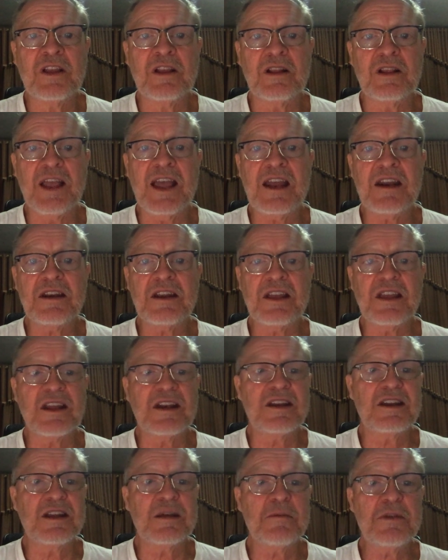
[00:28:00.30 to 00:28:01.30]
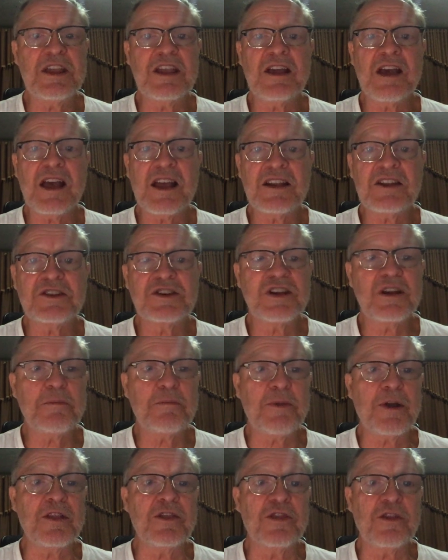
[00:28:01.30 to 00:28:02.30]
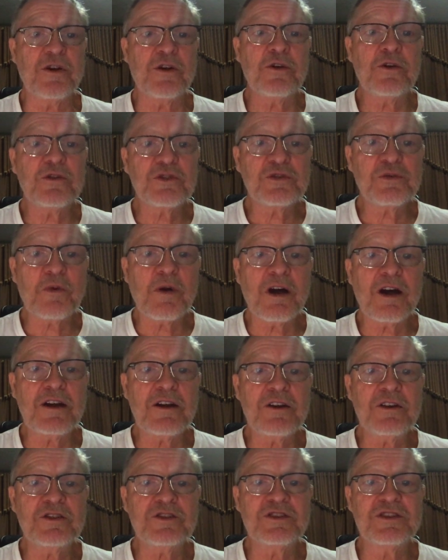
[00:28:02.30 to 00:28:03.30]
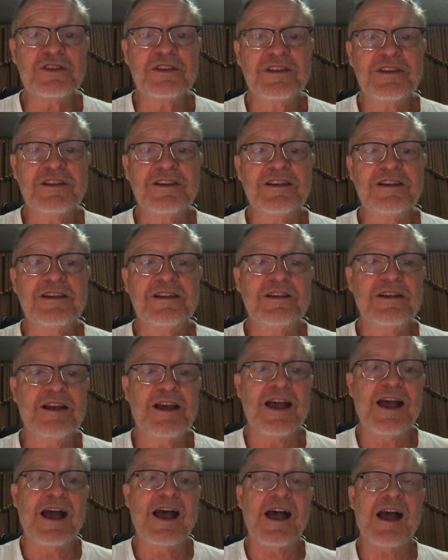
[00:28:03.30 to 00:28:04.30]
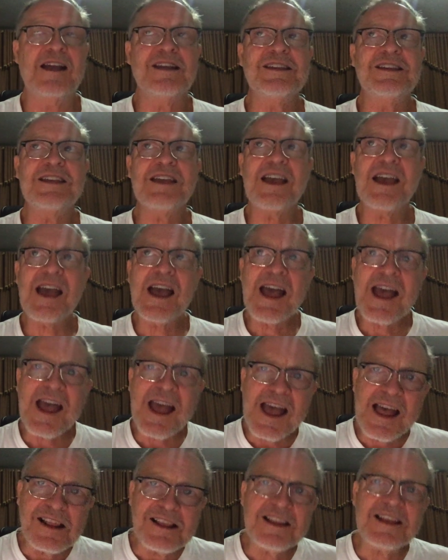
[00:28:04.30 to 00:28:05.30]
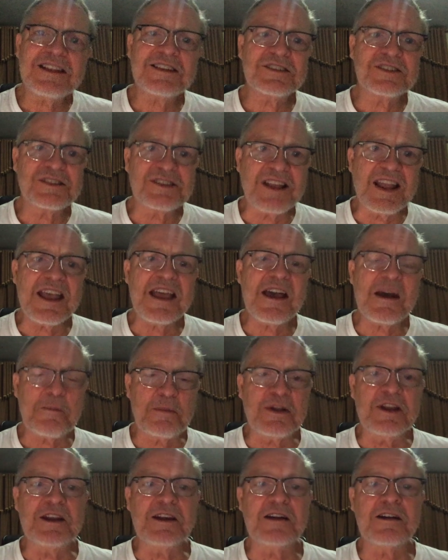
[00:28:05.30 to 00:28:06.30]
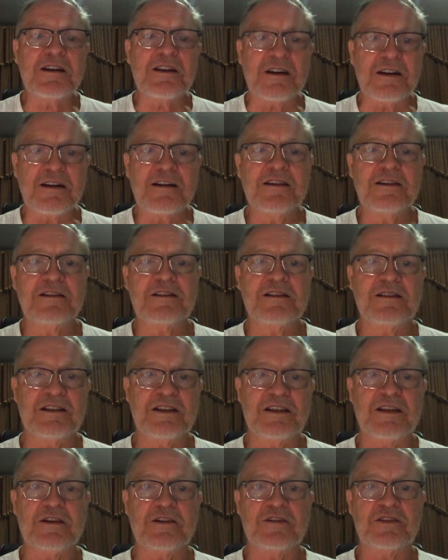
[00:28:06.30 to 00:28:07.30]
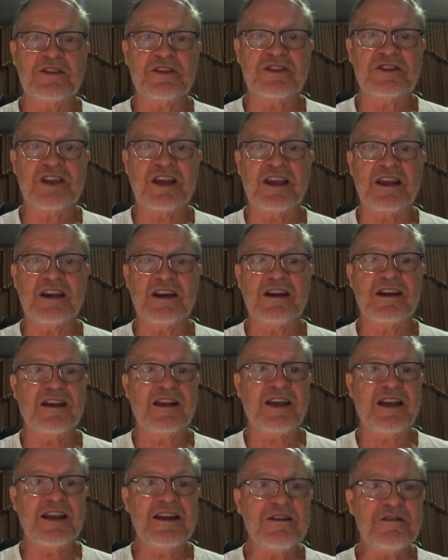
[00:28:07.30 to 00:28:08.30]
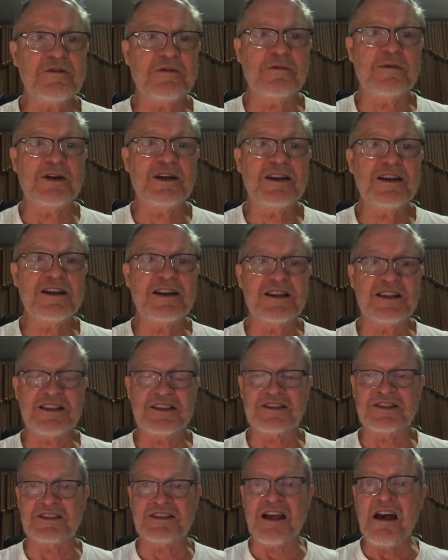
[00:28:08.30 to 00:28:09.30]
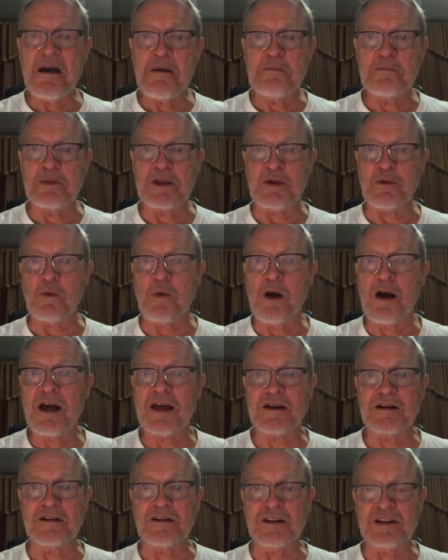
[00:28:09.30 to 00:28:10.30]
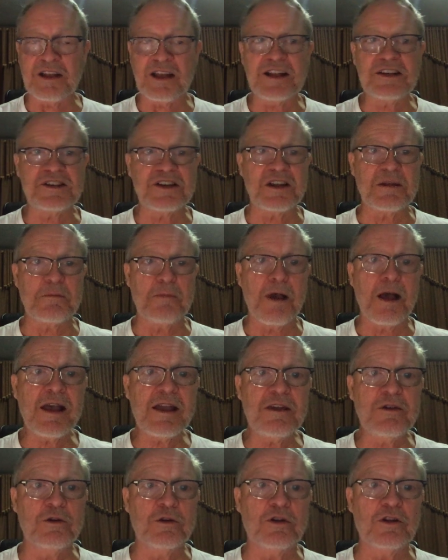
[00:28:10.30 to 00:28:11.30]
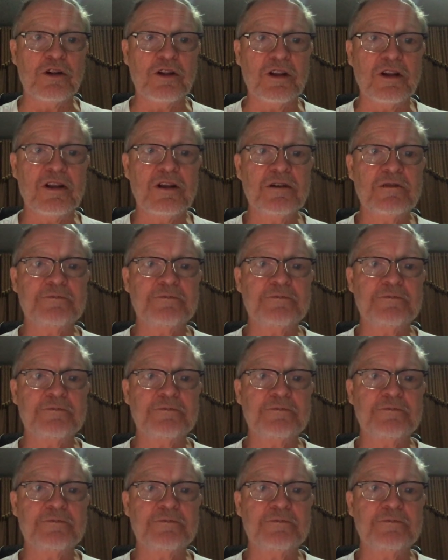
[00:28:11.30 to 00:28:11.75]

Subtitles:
Landing a demigod ship on those waters? Yeah, let's stay up here, Leo decided. I don't want any zombie water touching my hole.